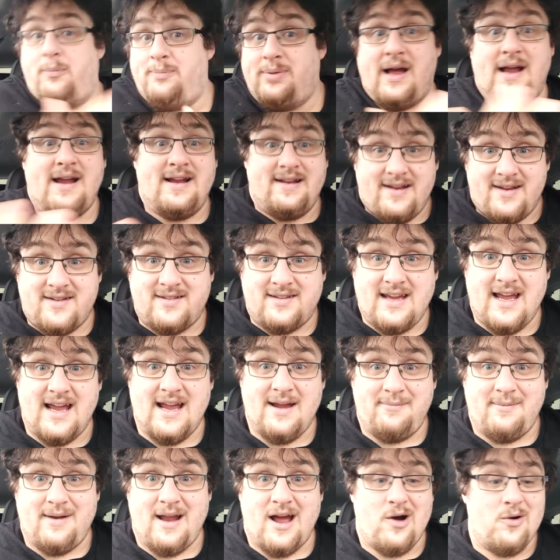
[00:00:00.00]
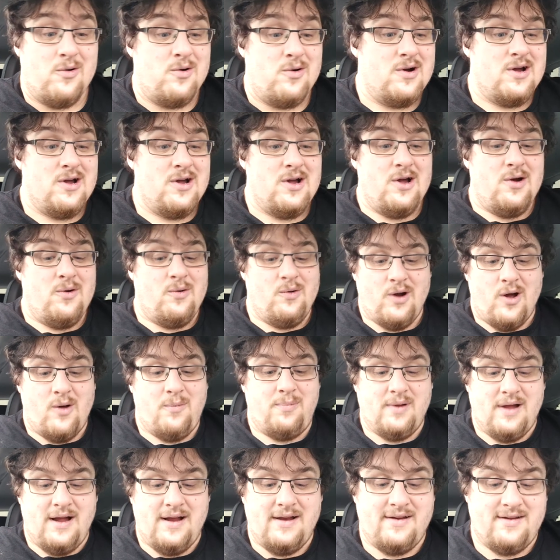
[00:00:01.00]
playing this game now, we're all
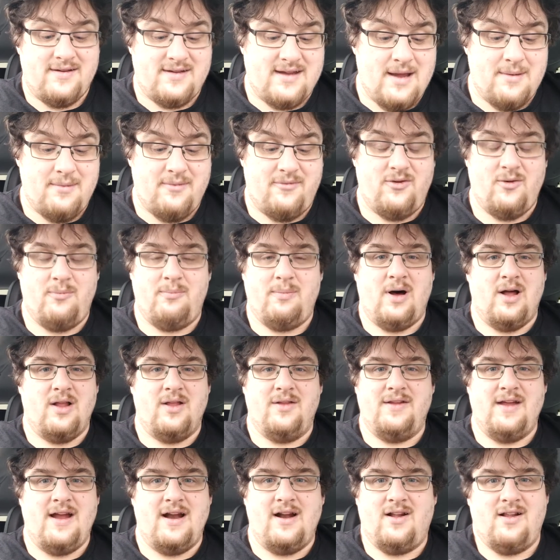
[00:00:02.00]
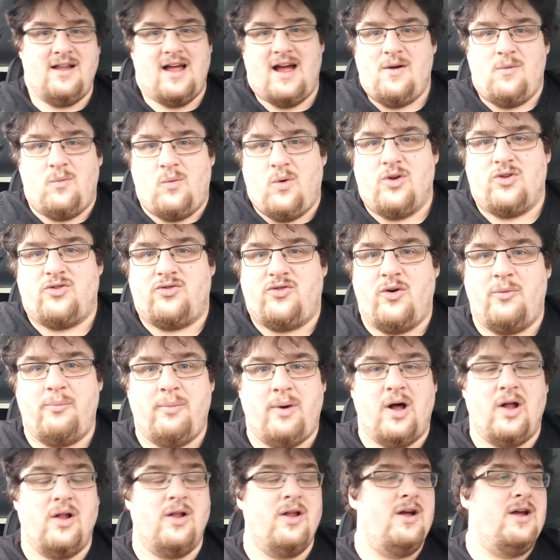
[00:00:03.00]
playing this game of football, and they're all like, what's
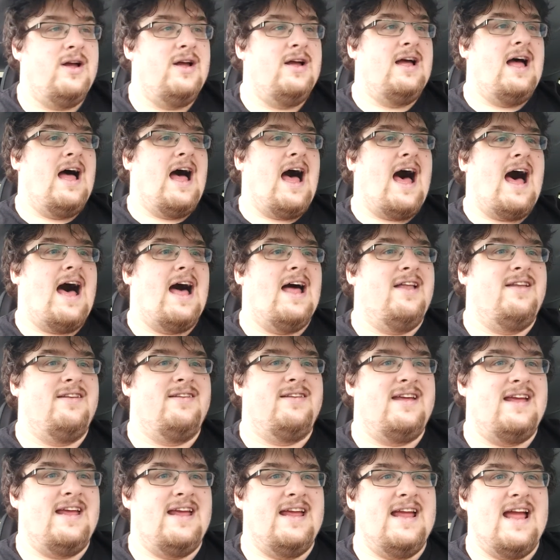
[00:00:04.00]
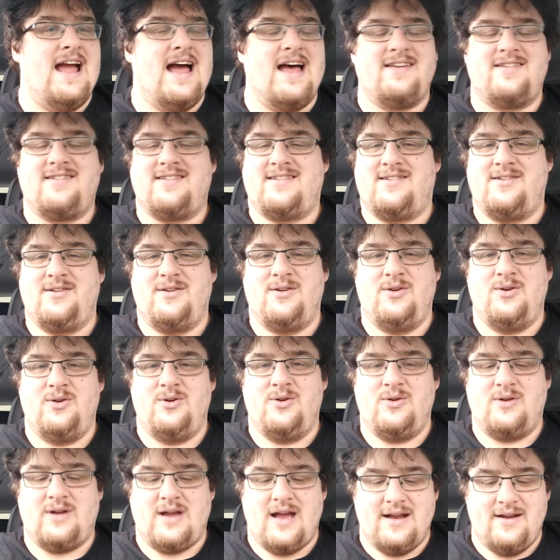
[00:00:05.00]
football? And he has
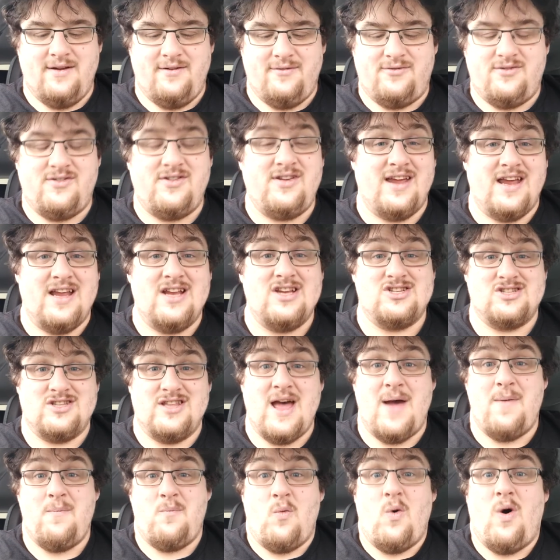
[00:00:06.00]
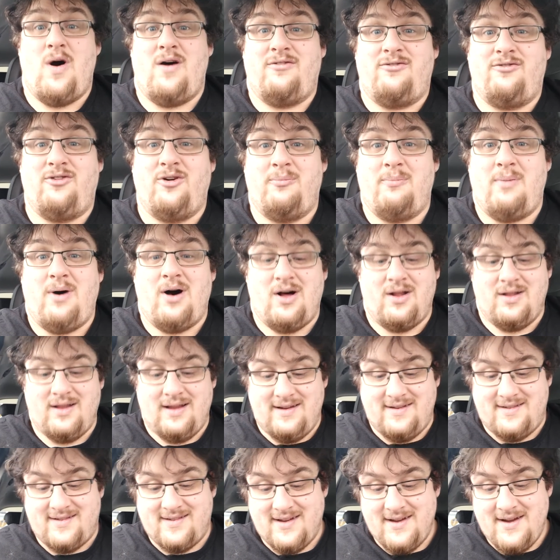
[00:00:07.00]
to kind of teach them what football
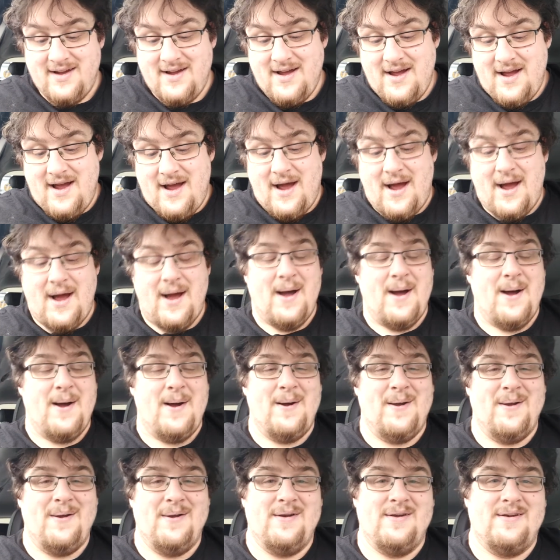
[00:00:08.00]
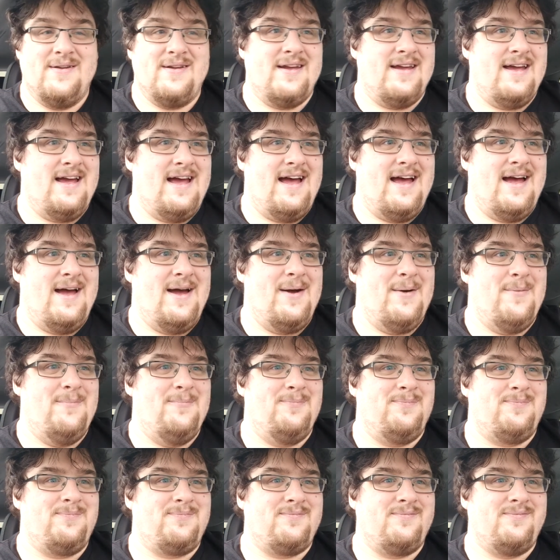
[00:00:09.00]
is, and
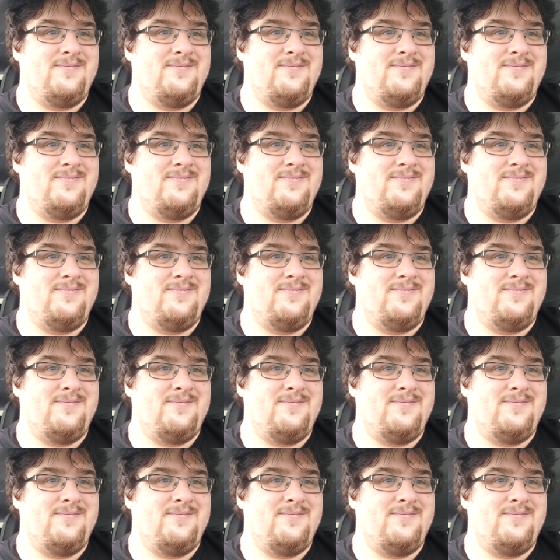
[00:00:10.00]
a